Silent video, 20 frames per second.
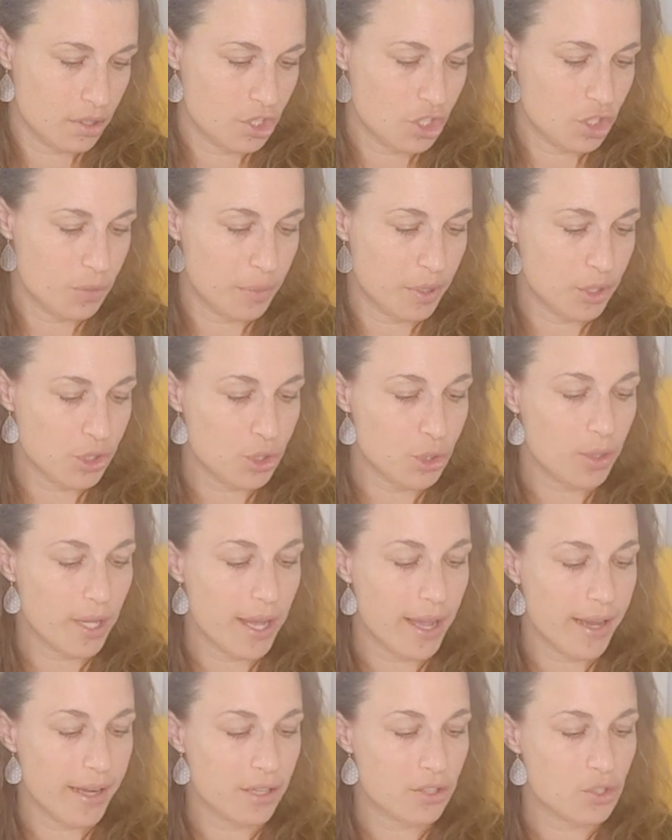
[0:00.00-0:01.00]
Spiritual
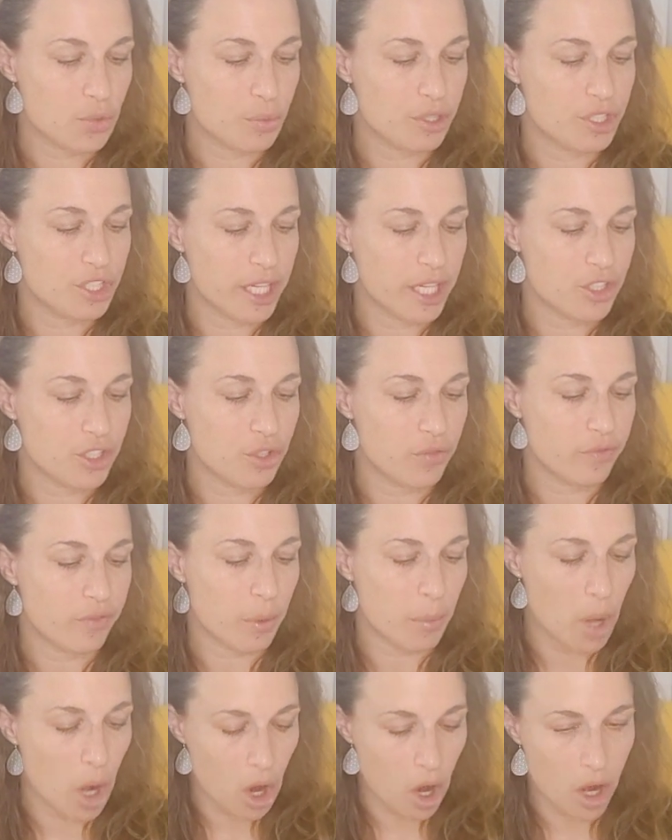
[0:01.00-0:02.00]
guidance, protection
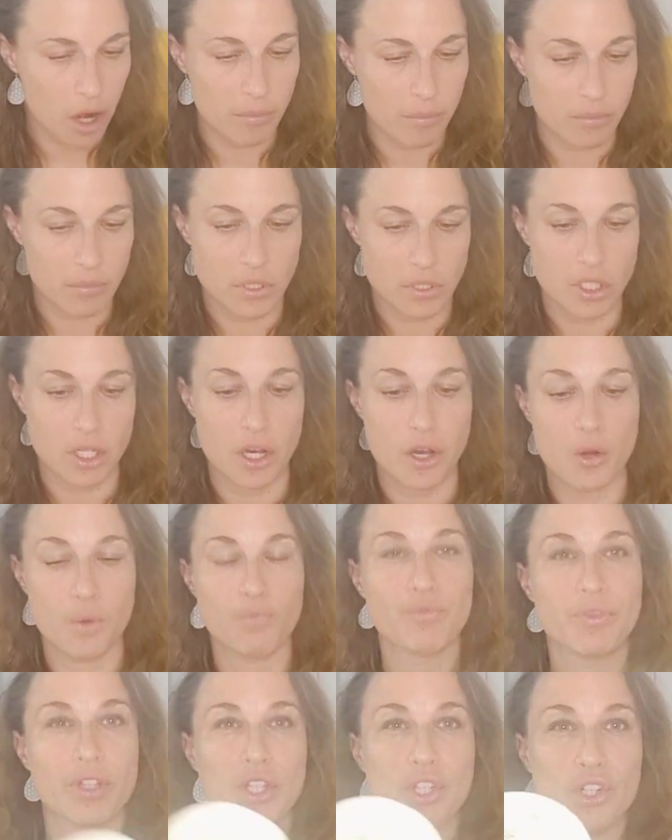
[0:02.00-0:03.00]
from harm.
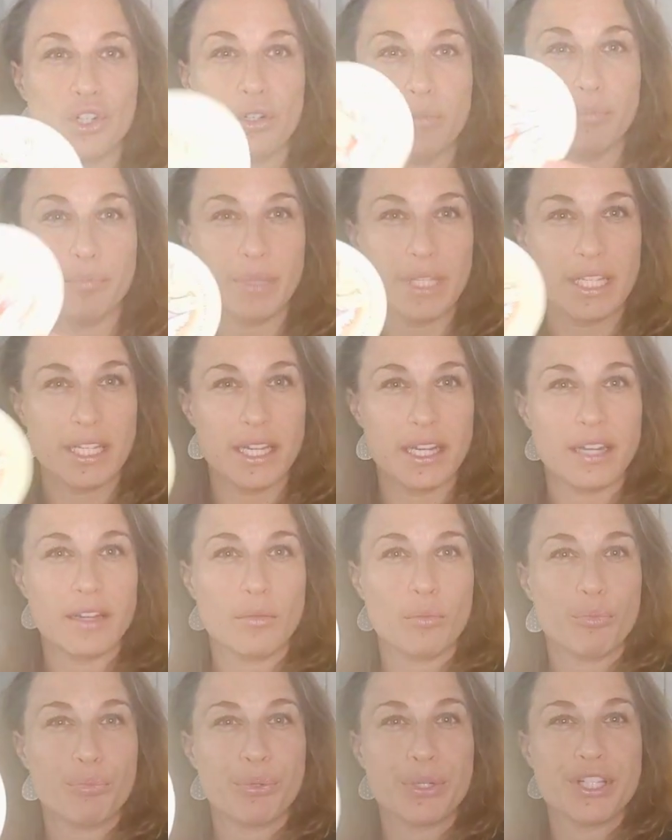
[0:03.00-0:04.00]
So you're
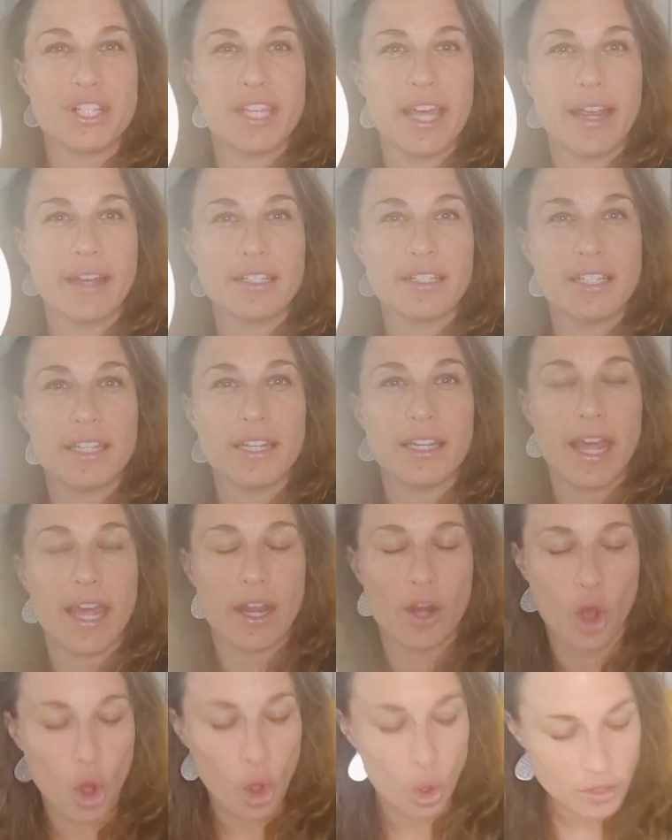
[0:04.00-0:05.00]
being protected
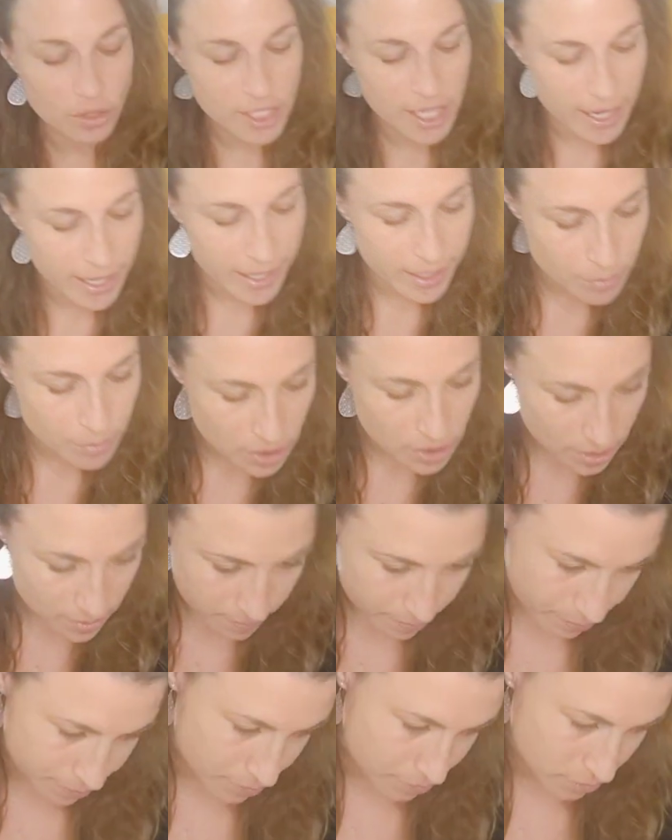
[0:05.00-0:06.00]
at all times.